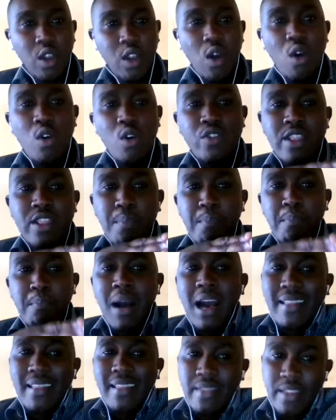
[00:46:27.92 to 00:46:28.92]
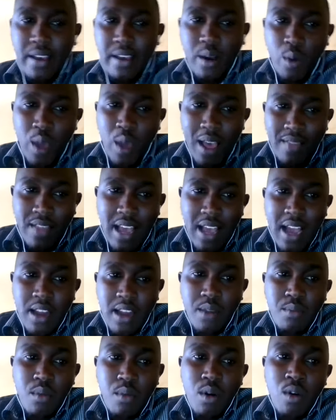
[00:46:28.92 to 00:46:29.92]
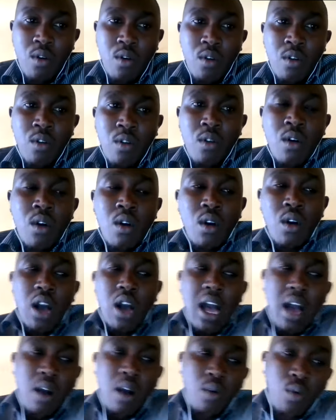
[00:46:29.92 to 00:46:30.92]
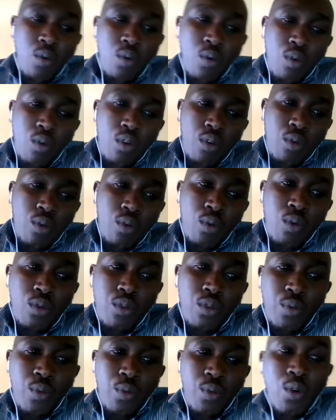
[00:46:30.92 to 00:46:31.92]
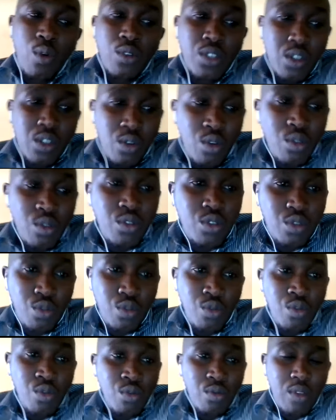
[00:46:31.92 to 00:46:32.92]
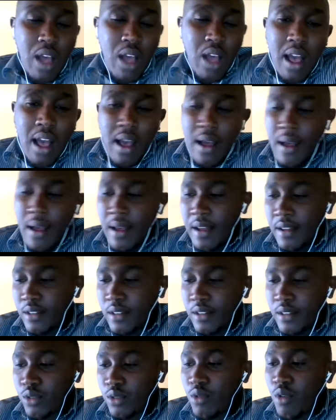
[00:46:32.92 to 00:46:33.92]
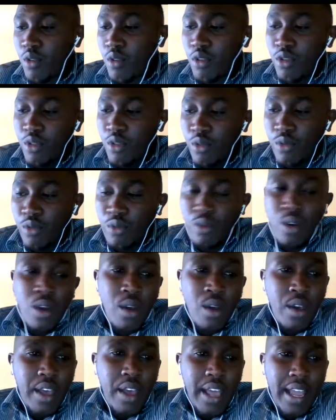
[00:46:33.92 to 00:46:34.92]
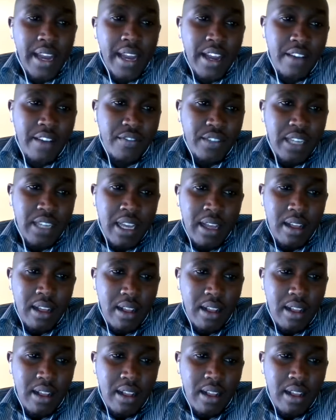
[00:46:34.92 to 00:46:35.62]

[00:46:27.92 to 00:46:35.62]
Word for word: on the path where the animal uh, was known to uh, to go through. And after